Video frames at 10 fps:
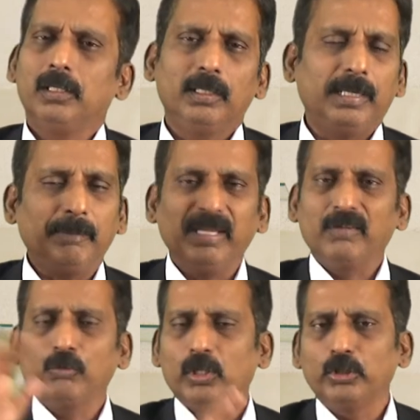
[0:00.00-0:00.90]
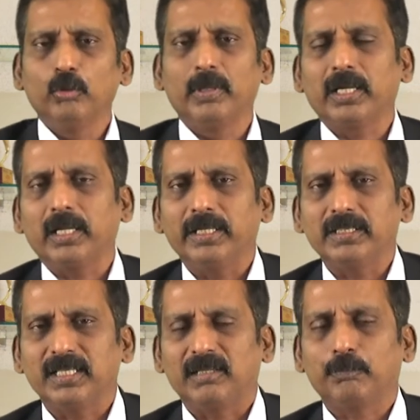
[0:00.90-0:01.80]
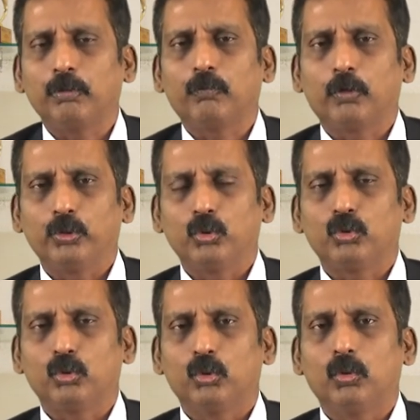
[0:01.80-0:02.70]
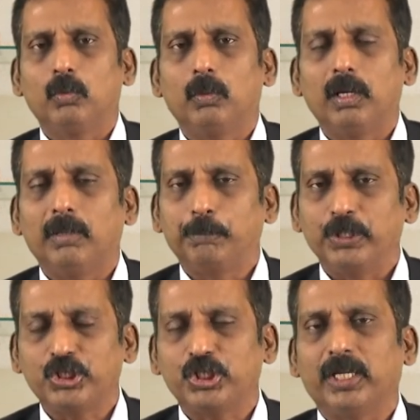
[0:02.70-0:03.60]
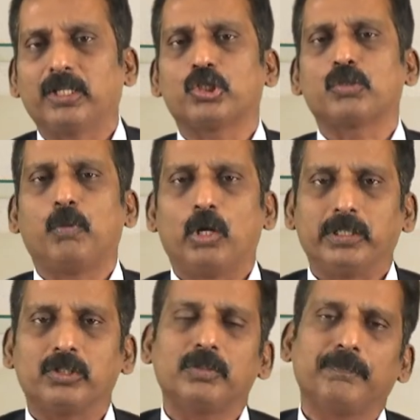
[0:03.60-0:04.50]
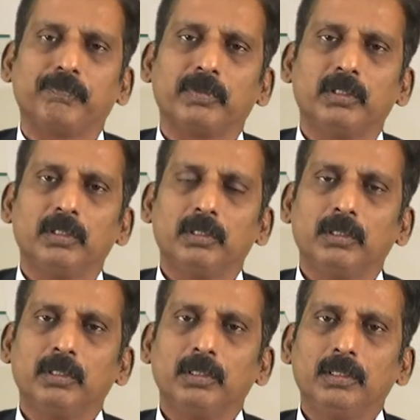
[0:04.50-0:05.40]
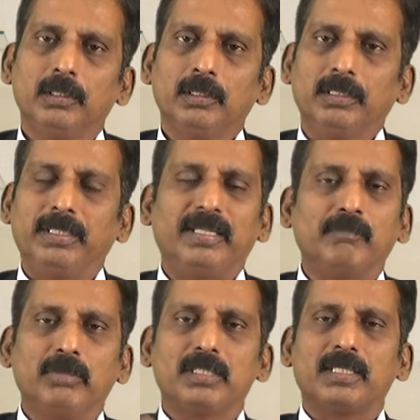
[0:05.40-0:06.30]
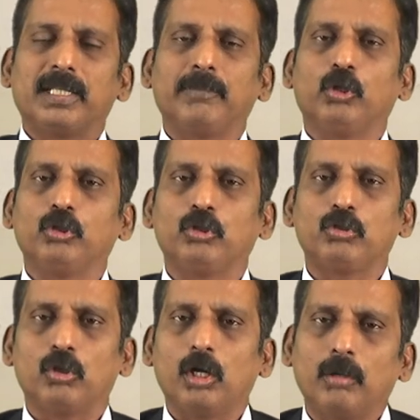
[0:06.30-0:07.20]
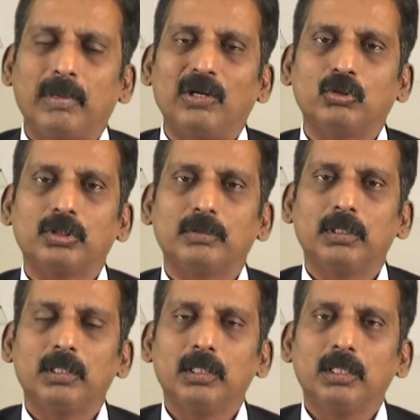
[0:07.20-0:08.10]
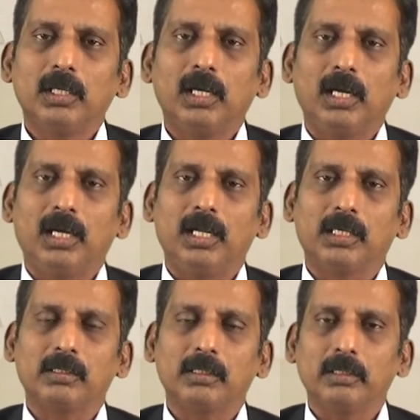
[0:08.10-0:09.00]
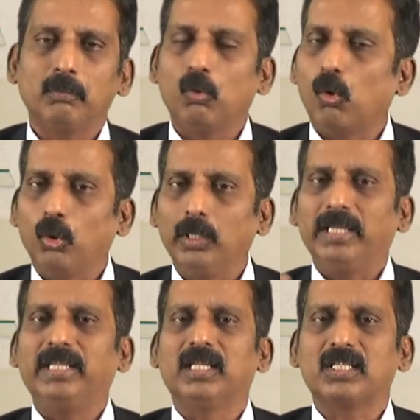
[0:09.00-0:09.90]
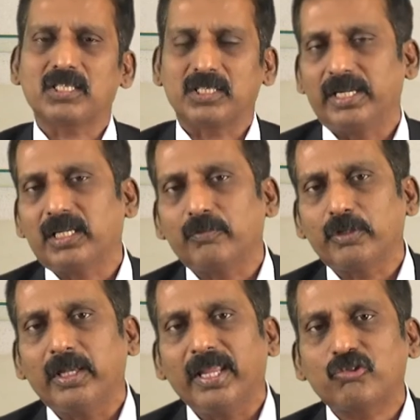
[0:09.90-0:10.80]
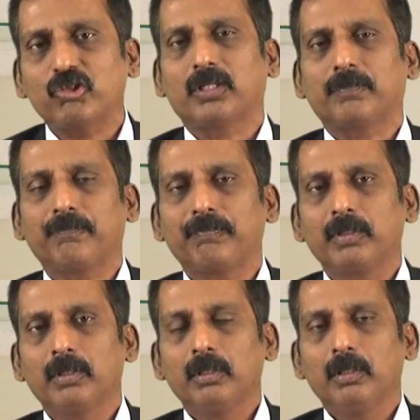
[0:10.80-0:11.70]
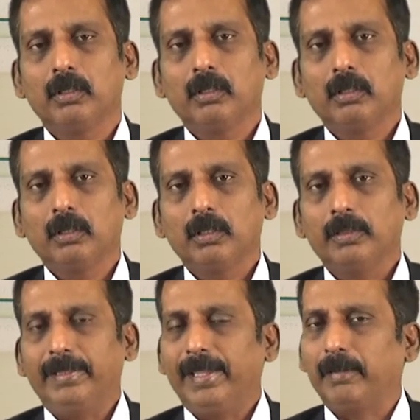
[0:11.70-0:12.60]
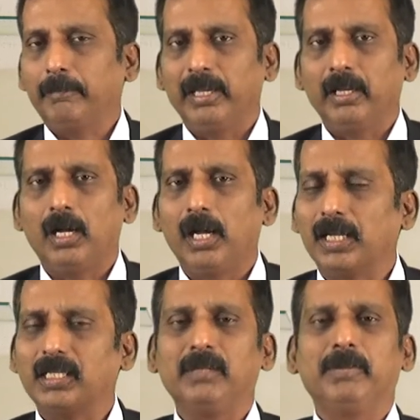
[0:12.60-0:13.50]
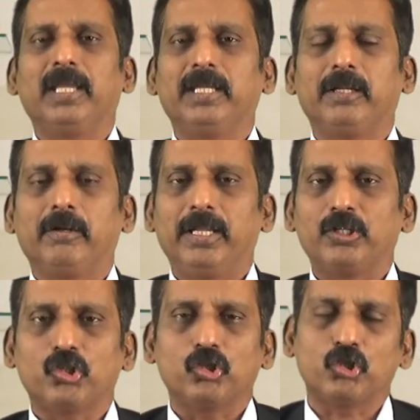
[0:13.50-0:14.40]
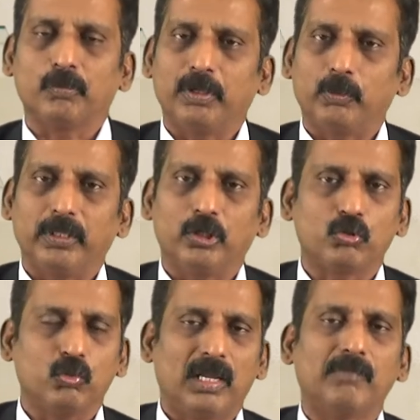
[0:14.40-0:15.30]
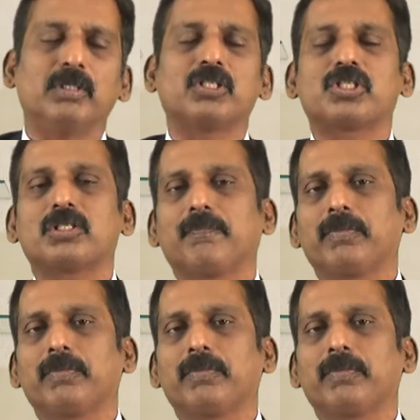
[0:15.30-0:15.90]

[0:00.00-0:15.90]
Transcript: Let me give you a numerical example for you to appreciate this point. The numbers that I'm going to talk about are only illustrative in nature. There may hardly be any relationship between the two numbers.